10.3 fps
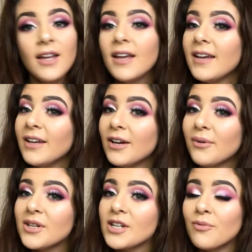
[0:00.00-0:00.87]
here,
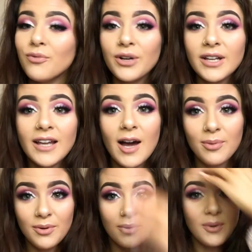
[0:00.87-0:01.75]
which I'm really
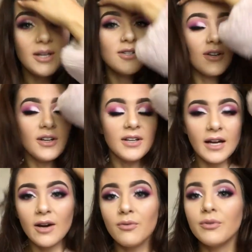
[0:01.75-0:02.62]
happy with the way it turned
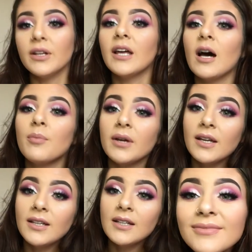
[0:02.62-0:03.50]
out, really
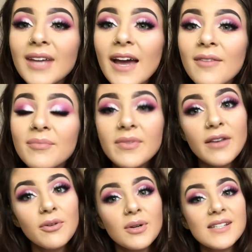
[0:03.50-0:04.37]
happy. Yeah,
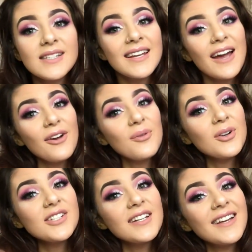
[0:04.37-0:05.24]
if you want to see, carry on
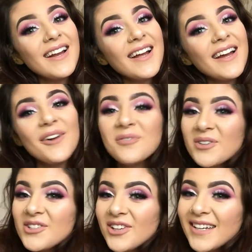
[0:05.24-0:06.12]
watching, and I hope you
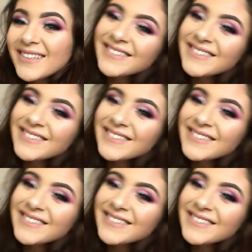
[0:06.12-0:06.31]
enjoy it.